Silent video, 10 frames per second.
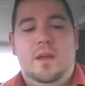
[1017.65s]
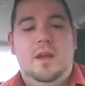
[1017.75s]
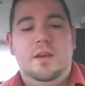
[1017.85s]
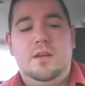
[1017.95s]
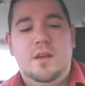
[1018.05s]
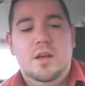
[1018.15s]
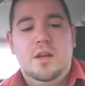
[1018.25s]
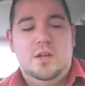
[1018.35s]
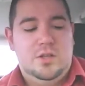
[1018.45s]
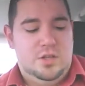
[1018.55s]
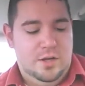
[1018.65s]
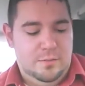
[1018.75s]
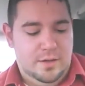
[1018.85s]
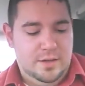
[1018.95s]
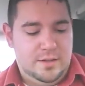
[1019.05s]
and she
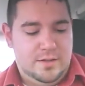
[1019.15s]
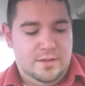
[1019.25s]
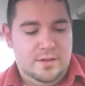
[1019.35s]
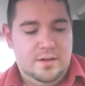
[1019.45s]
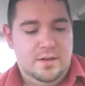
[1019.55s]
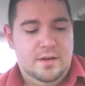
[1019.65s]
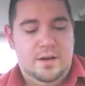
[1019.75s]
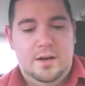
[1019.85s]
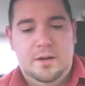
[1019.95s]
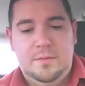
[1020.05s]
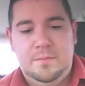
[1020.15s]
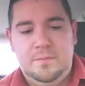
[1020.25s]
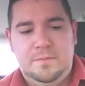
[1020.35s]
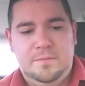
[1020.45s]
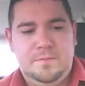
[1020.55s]
meets, Alga,